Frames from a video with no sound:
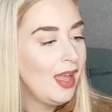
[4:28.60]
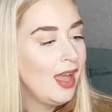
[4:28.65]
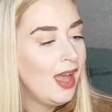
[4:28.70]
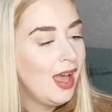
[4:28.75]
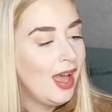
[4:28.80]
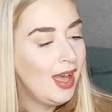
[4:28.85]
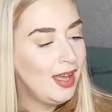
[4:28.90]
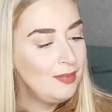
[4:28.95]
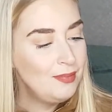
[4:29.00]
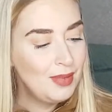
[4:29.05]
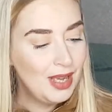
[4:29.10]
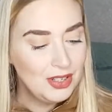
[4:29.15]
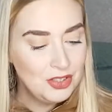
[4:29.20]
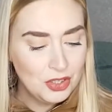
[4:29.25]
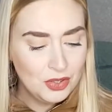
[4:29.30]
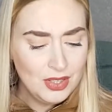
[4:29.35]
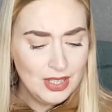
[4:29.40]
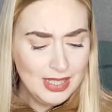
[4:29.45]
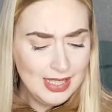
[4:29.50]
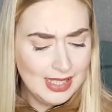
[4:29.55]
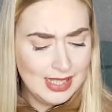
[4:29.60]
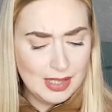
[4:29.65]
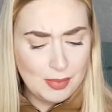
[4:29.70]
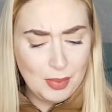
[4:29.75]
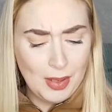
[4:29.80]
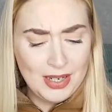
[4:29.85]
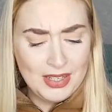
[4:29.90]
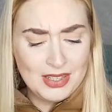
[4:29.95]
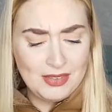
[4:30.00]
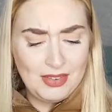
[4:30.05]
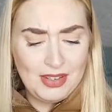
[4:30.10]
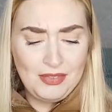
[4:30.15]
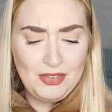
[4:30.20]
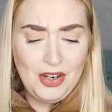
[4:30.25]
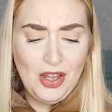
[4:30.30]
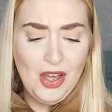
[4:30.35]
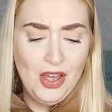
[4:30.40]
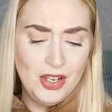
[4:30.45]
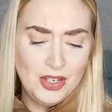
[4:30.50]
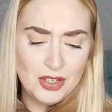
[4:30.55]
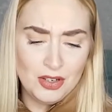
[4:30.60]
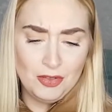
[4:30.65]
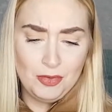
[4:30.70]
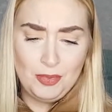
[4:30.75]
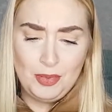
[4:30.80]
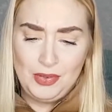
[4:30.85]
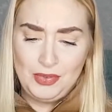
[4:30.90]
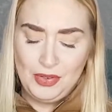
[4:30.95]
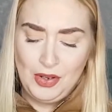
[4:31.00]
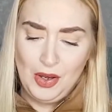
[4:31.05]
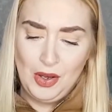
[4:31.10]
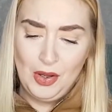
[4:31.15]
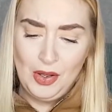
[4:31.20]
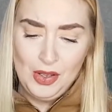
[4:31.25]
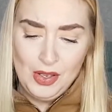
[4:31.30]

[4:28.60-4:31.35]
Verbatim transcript: Um, I don't think this is a brand I've even heard of before,